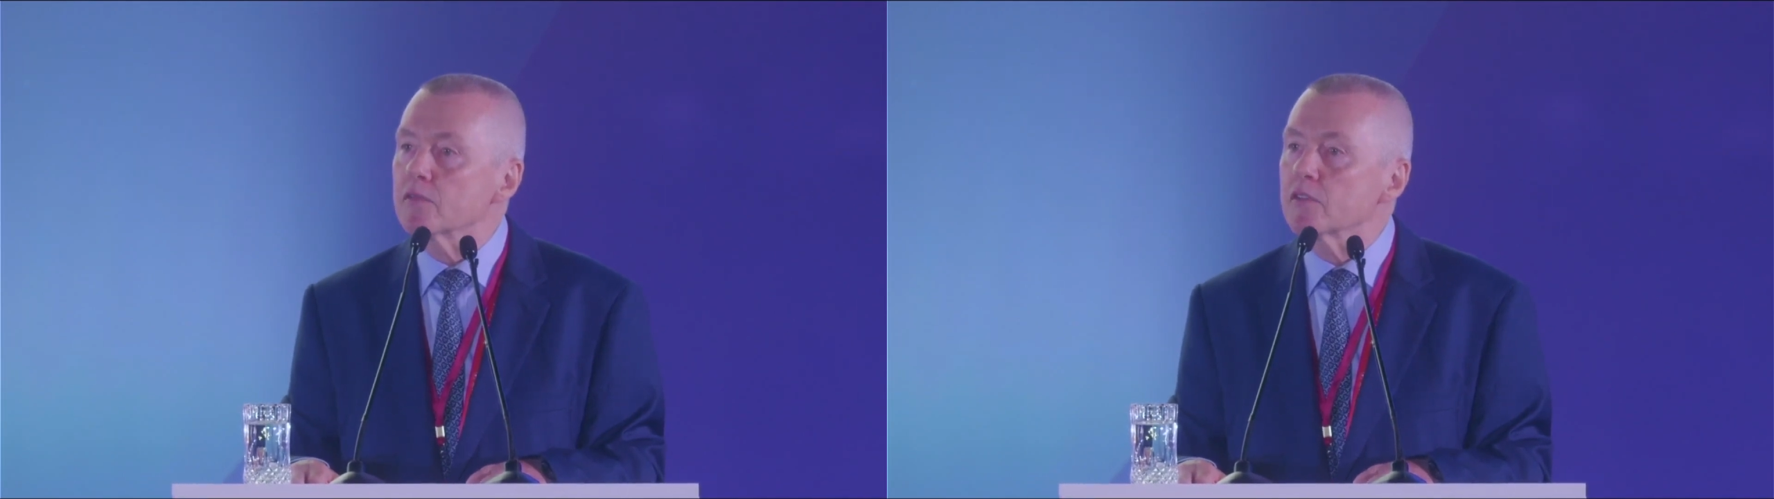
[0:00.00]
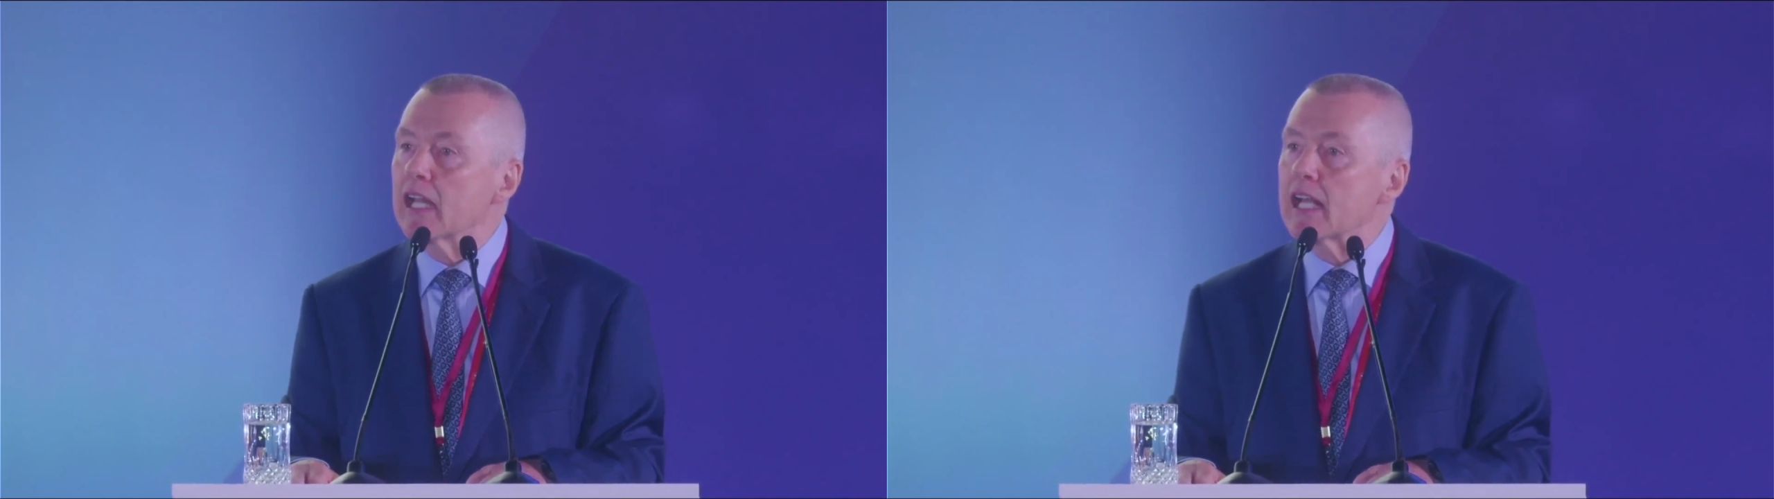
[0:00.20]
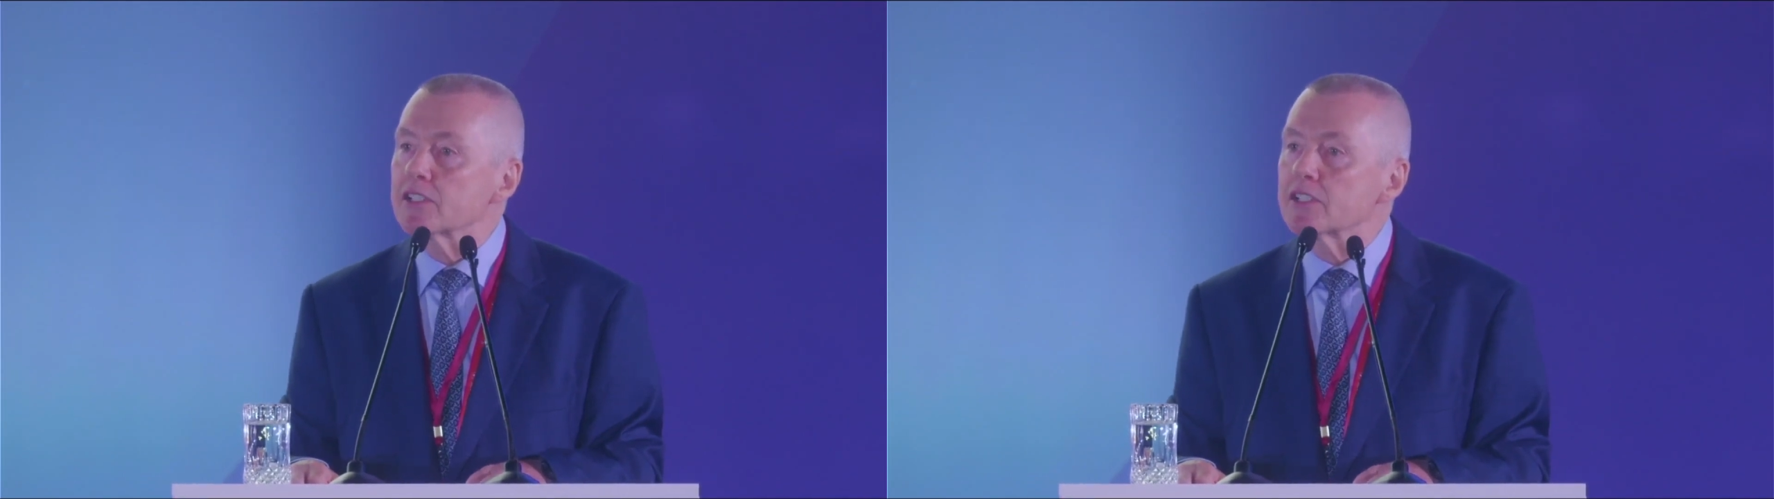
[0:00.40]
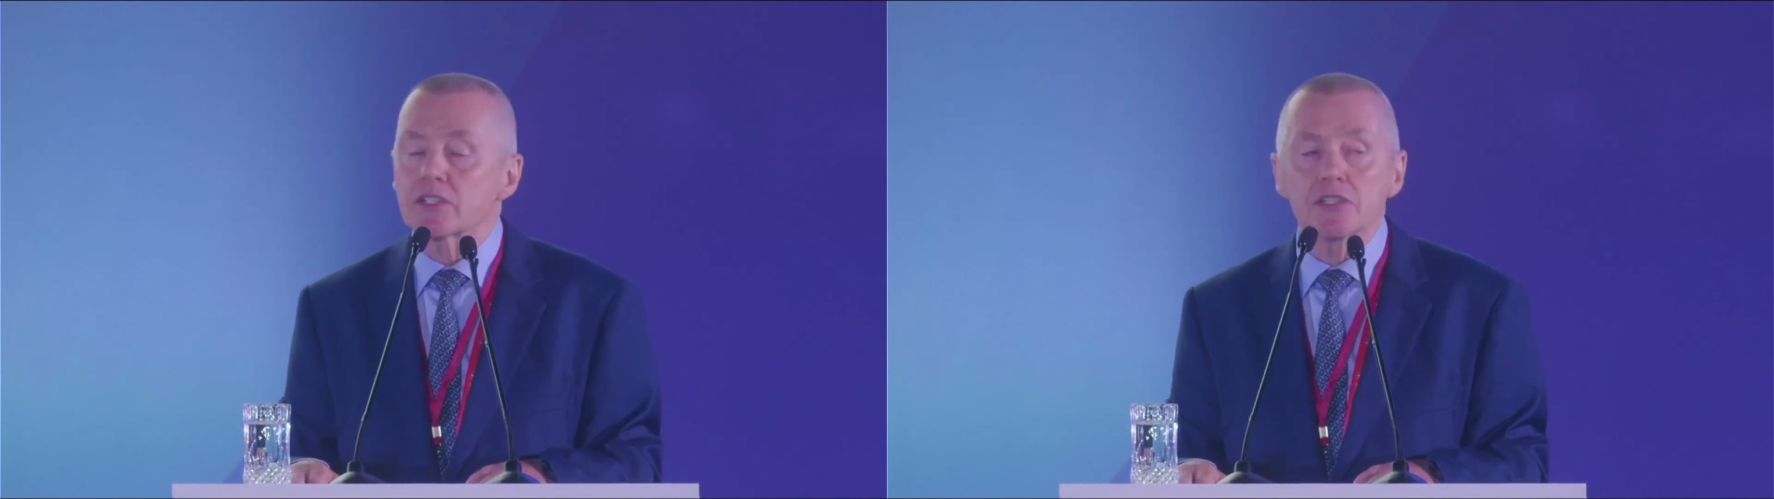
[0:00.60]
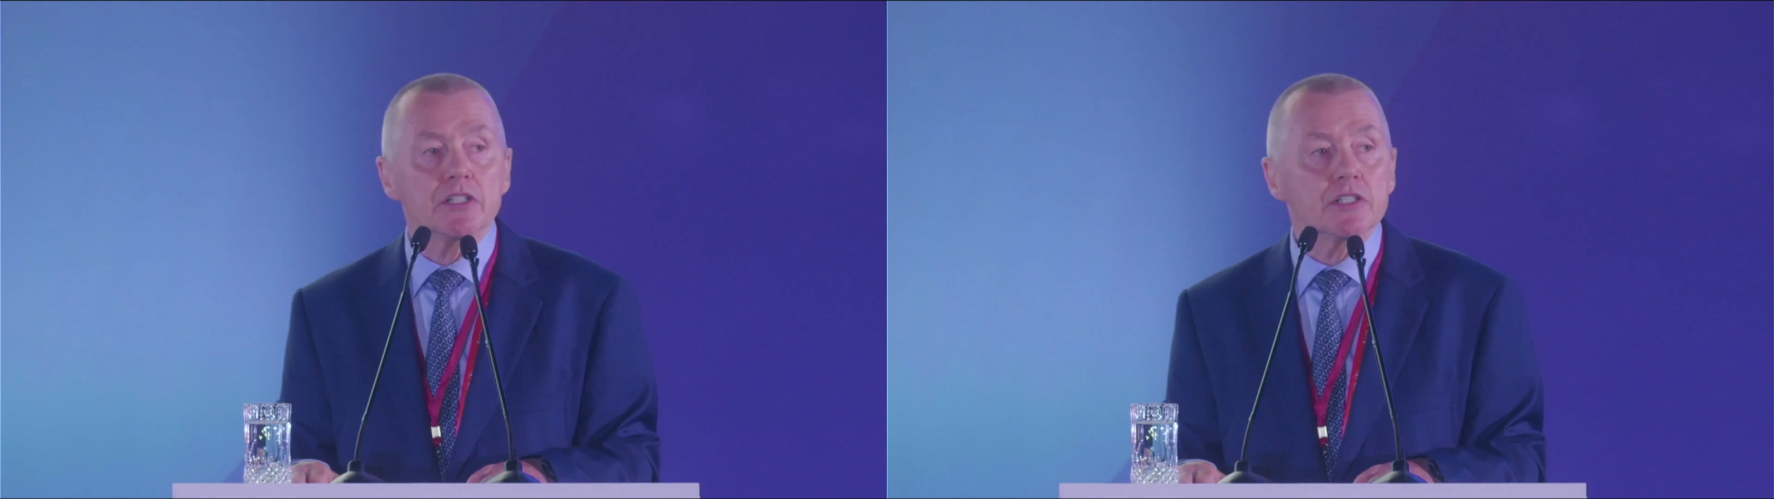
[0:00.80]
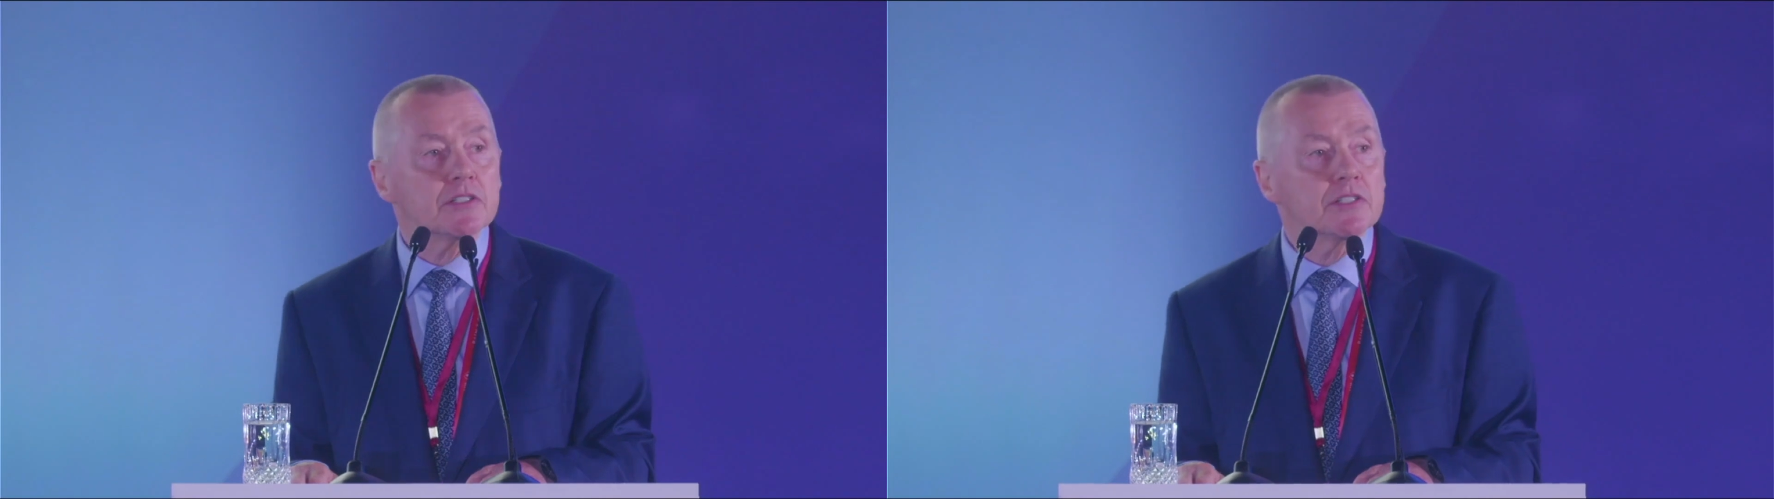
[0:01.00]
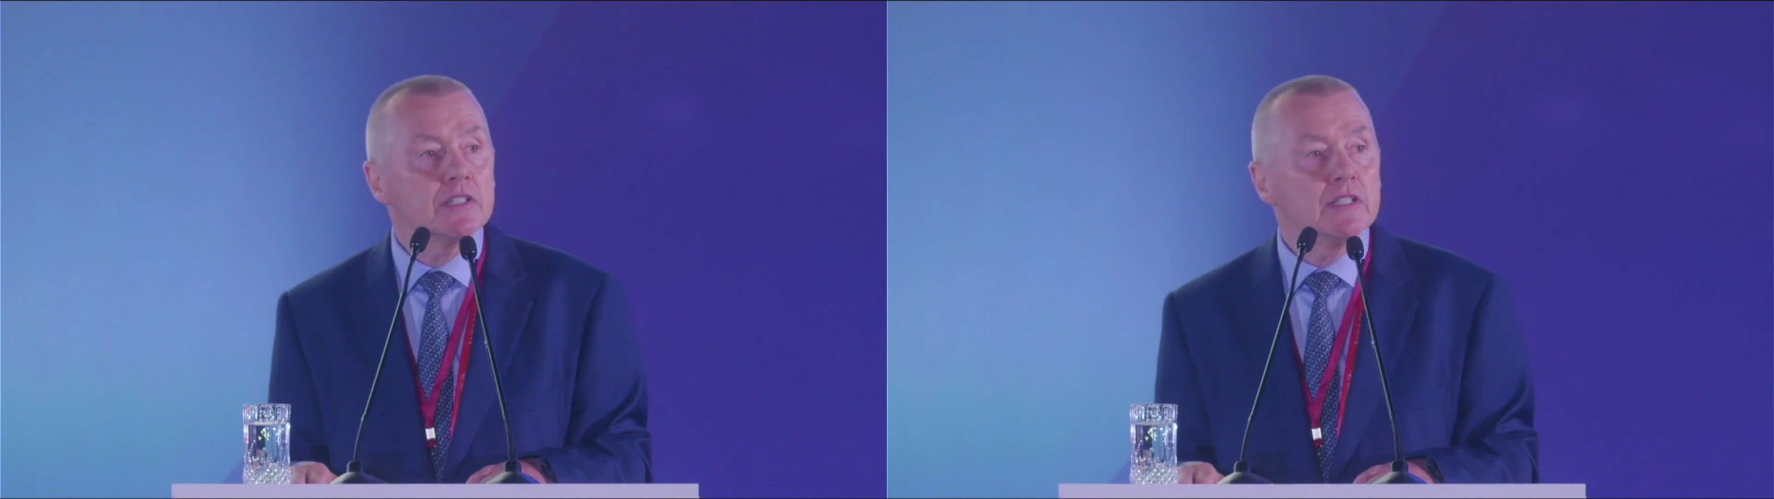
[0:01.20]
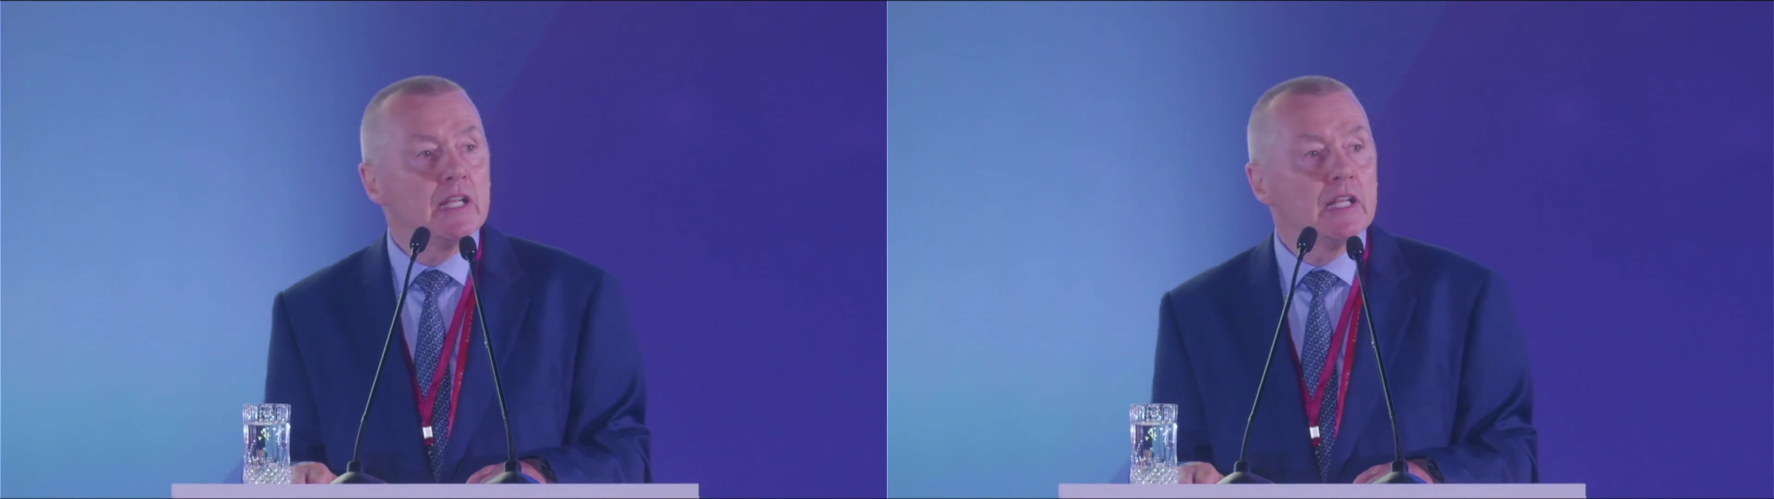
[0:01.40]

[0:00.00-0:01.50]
over the last 6 years